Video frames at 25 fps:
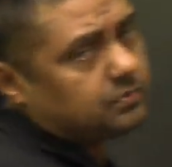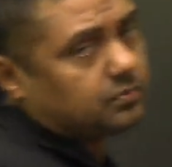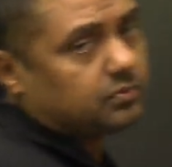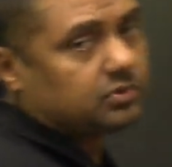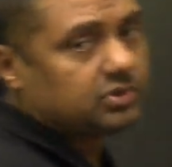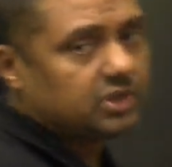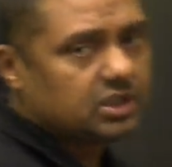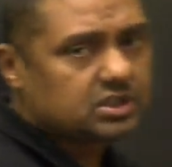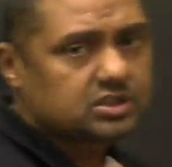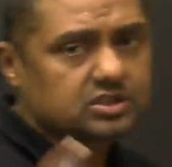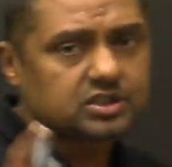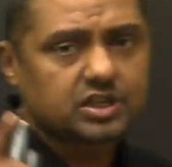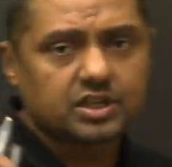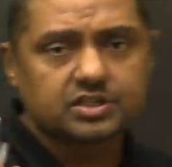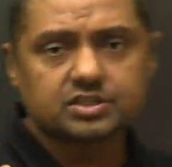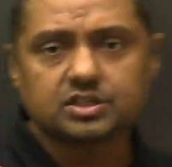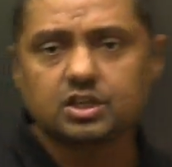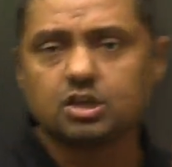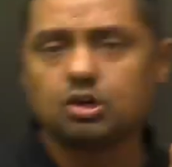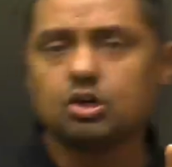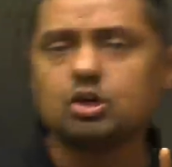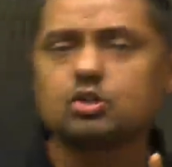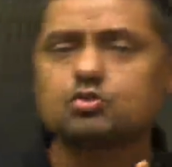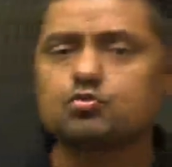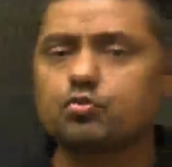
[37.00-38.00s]
this
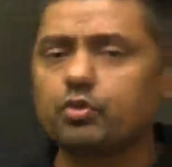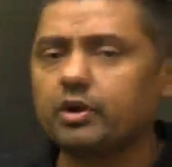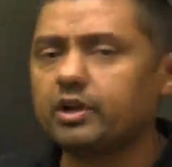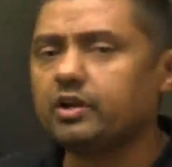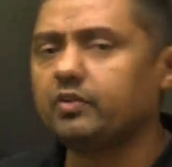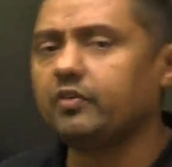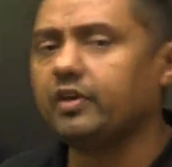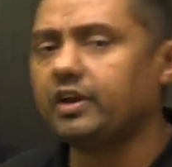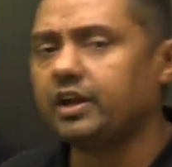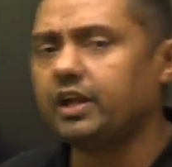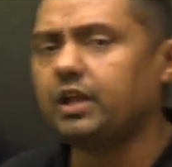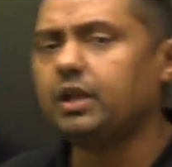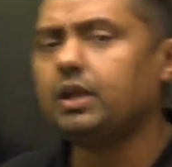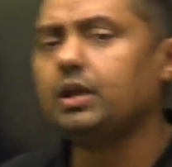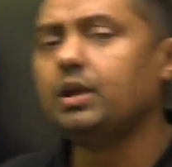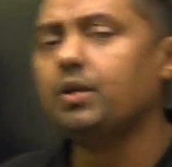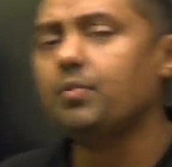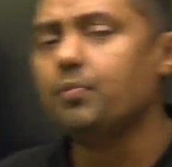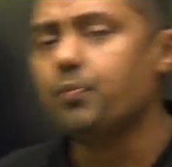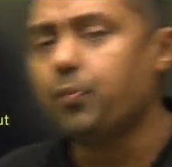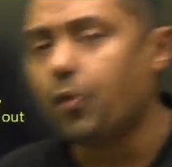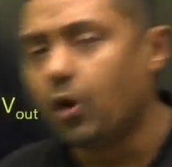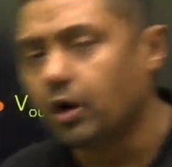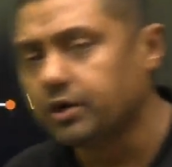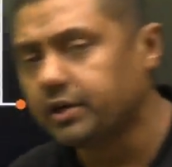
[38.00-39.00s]
session is very very
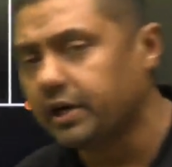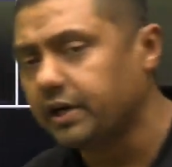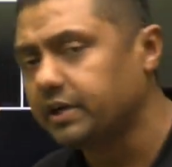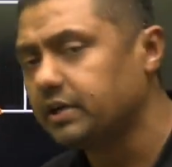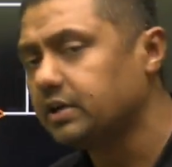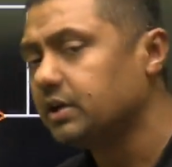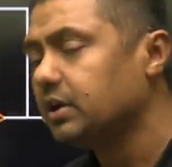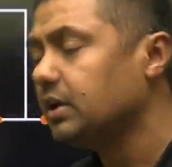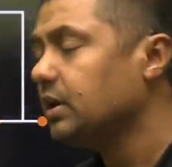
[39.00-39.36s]
important.